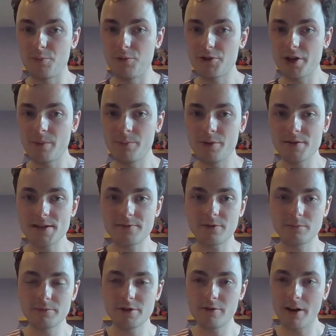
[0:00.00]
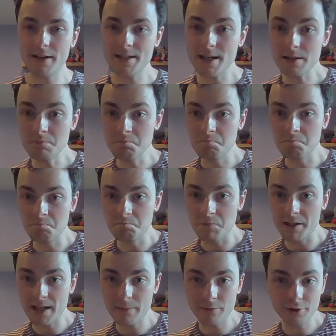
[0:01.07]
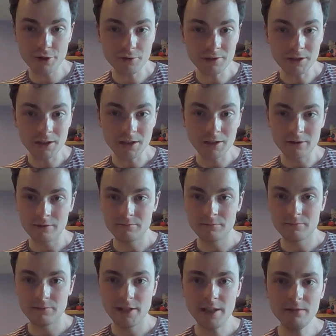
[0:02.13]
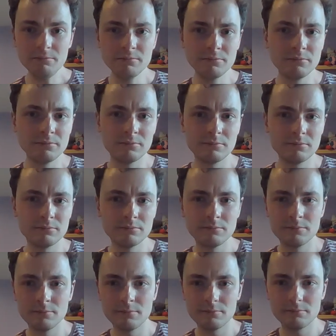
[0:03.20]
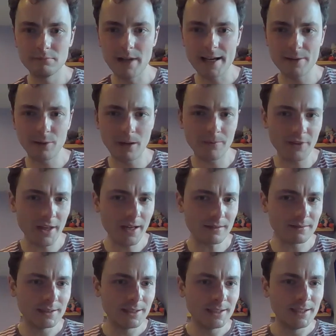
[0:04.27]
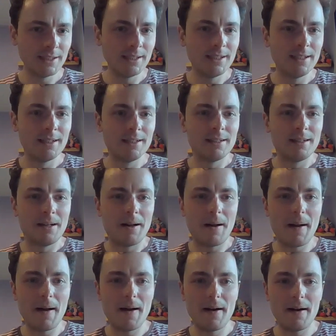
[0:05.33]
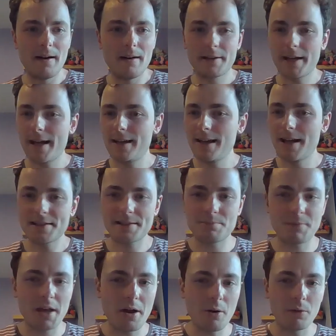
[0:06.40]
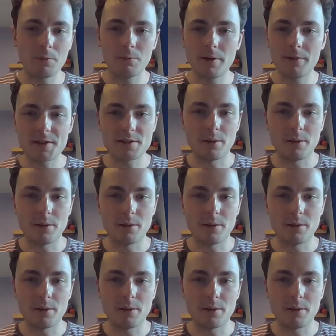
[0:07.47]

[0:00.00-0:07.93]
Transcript: jumpers from Yaoundé in Cameroon. Yeah? Anyone up for that? Okay, let's get on with the top